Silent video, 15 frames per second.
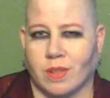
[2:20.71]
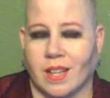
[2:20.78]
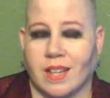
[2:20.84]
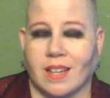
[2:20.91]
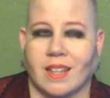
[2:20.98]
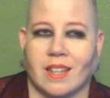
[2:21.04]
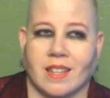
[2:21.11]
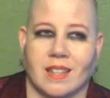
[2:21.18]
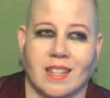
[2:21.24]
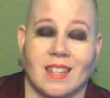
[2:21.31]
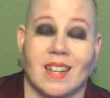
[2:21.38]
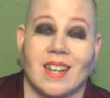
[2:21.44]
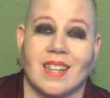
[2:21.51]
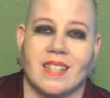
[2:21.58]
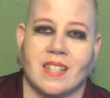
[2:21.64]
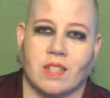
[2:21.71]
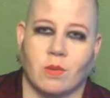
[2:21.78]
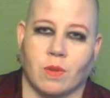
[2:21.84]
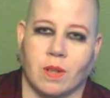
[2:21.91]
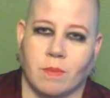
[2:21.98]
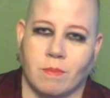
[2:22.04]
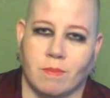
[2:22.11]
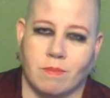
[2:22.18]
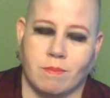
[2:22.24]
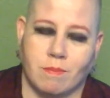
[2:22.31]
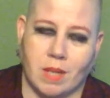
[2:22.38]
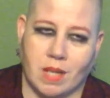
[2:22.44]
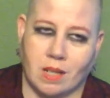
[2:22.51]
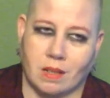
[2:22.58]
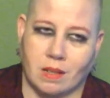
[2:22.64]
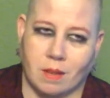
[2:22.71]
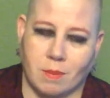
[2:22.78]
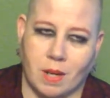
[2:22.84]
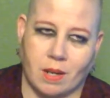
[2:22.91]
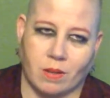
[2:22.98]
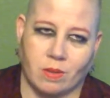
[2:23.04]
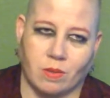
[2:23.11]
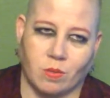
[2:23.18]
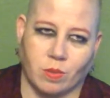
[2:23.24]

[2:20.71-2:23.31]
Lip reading: And I guess that's what I mean about